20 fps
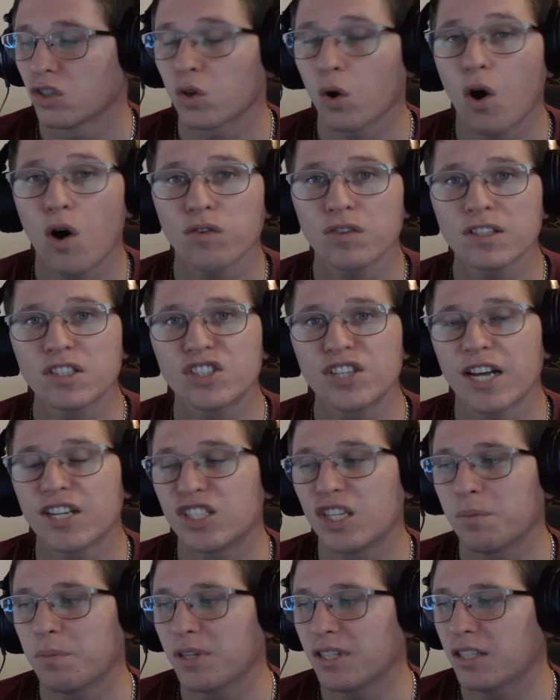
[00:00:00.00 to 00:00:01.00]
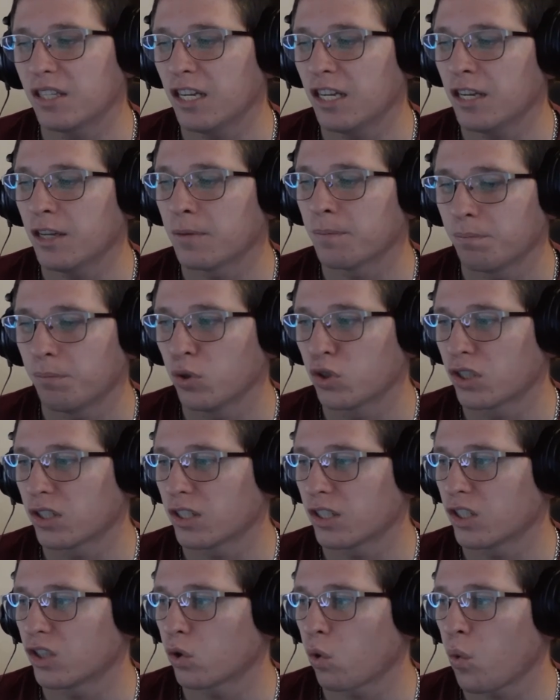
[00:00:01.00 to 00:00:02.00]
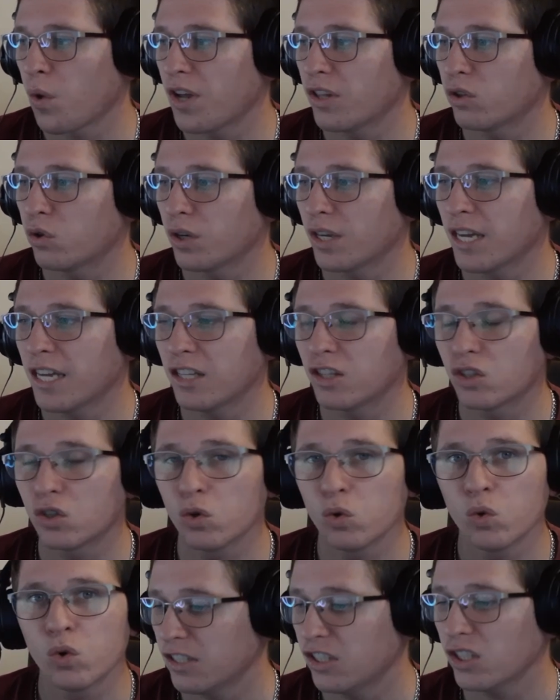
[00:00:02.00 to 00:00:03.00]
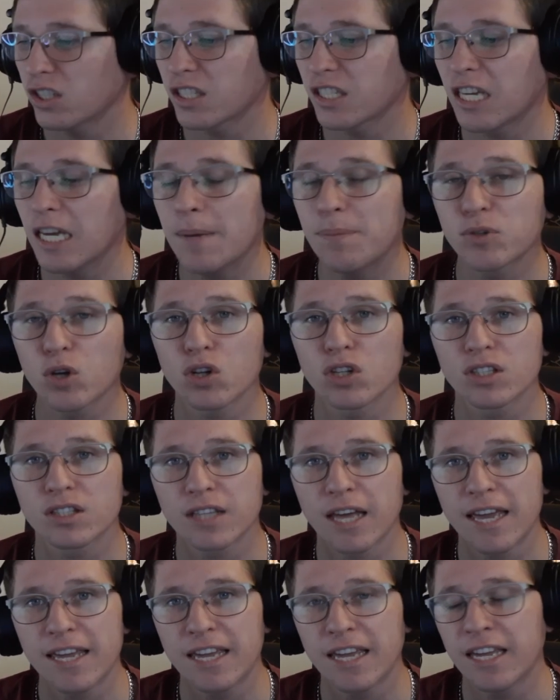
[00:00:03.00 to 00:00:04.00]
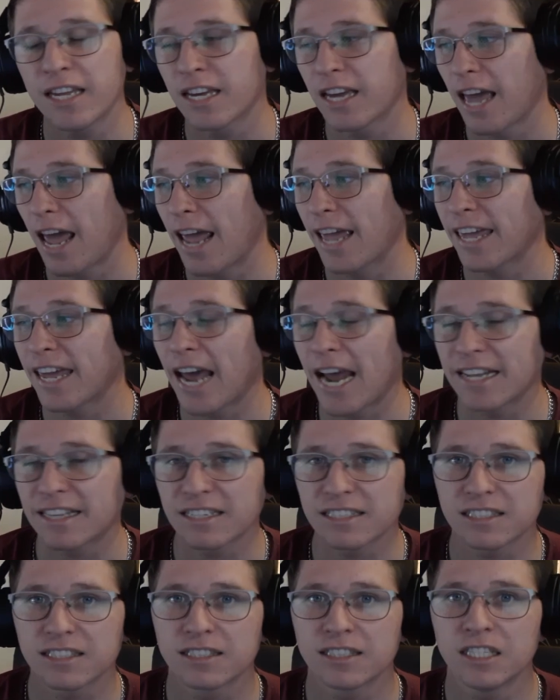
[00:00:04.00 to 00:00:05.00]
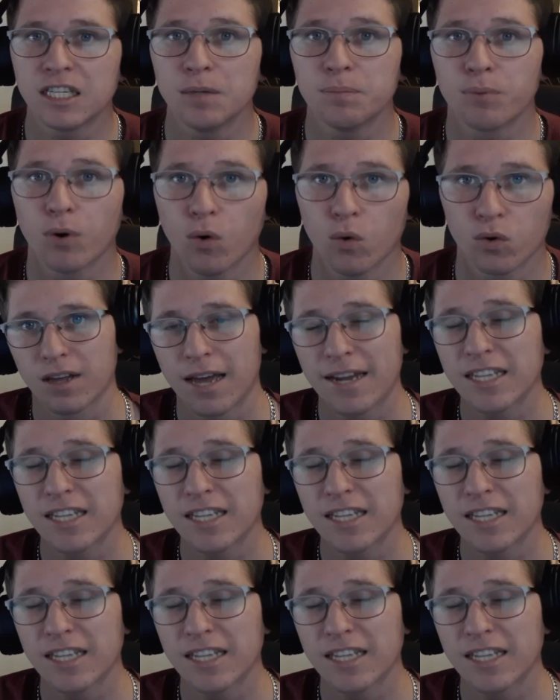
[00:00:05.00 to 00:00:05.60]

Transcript: So after ChatGPT pushes his queen to e2, he just keeps on taking and gathers a d-pawn.